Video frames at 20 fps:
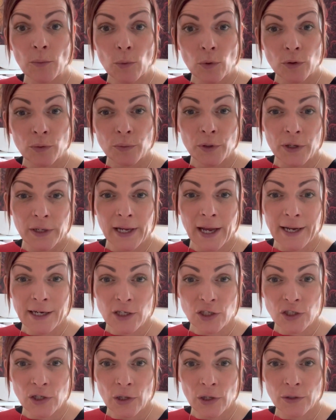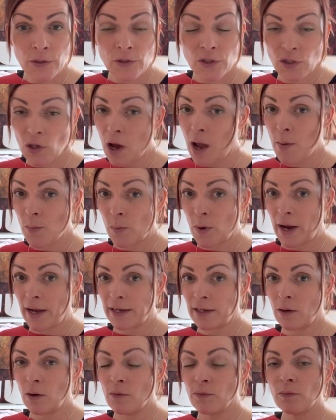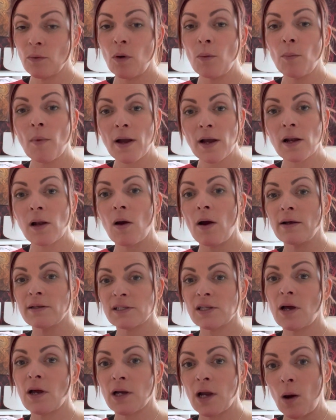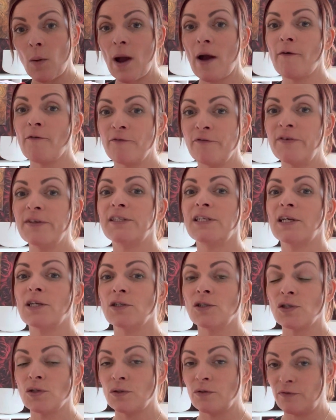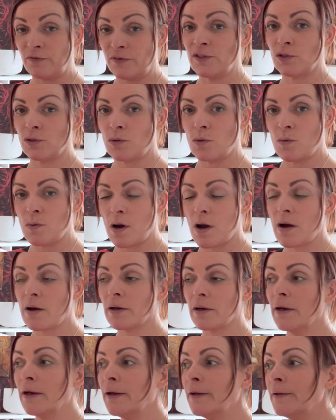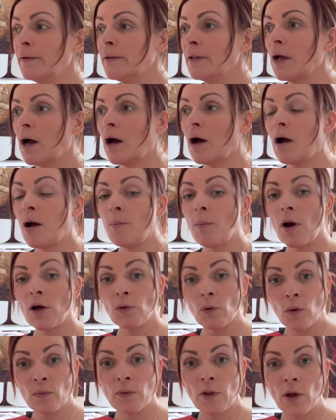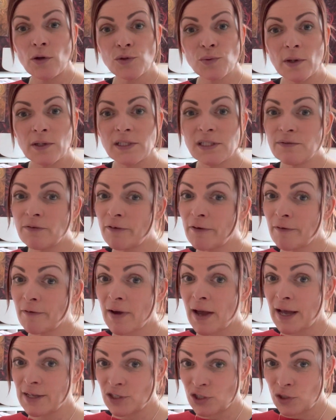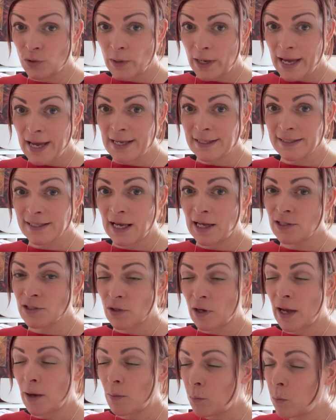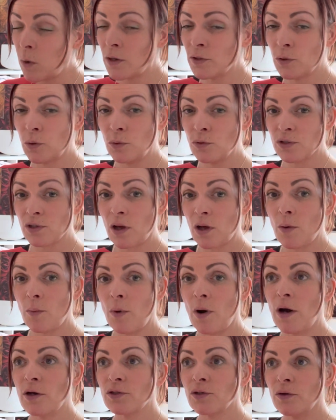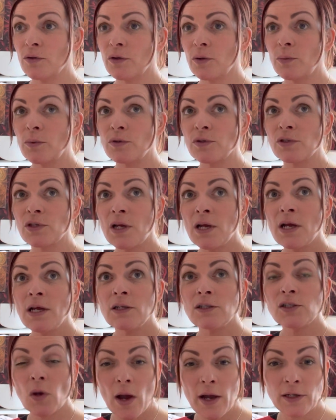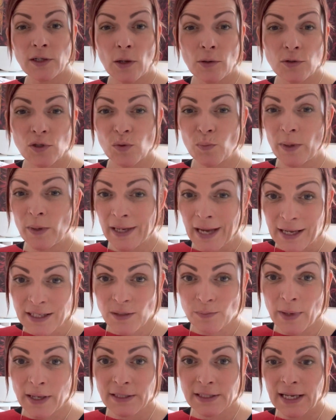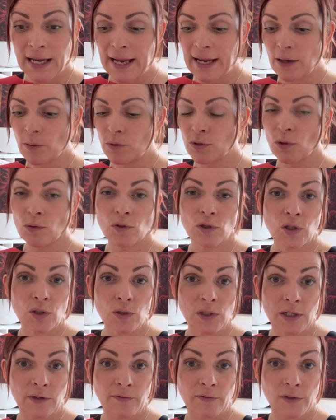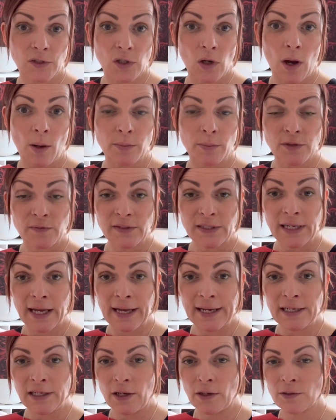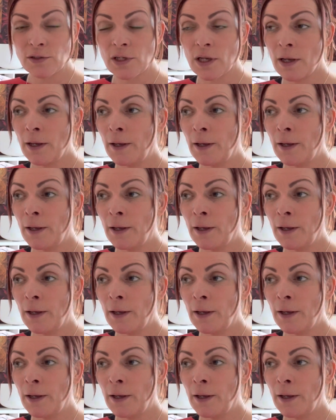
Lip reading: communication type way on my clients that I go out and visit and do the physical work. And on those ones, if I've ever had to do hair scans, I had one horse that I worked on that was diagnosed as being asthmatic, was on two different types of inhalers.